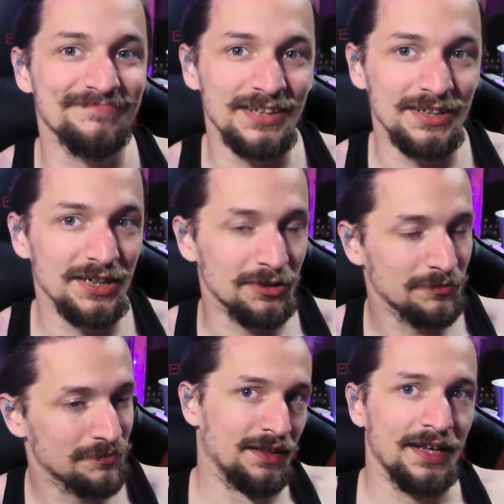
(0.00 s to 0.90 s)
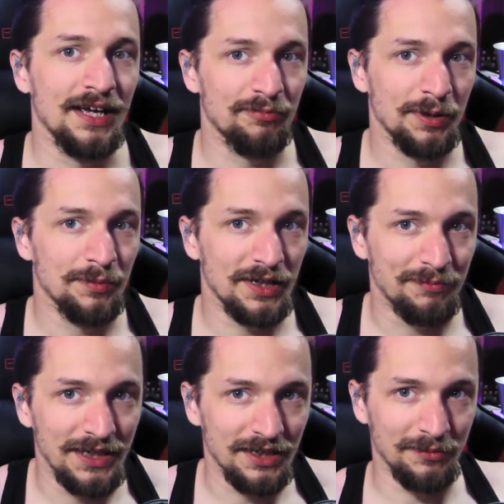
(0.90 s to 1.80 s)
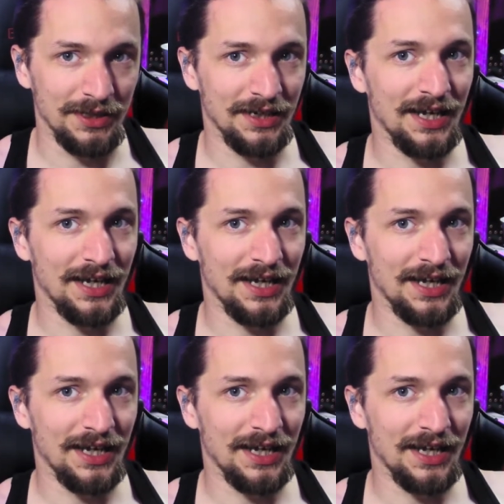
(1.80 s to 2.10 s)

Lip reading: there you go. Then they have people like me come in,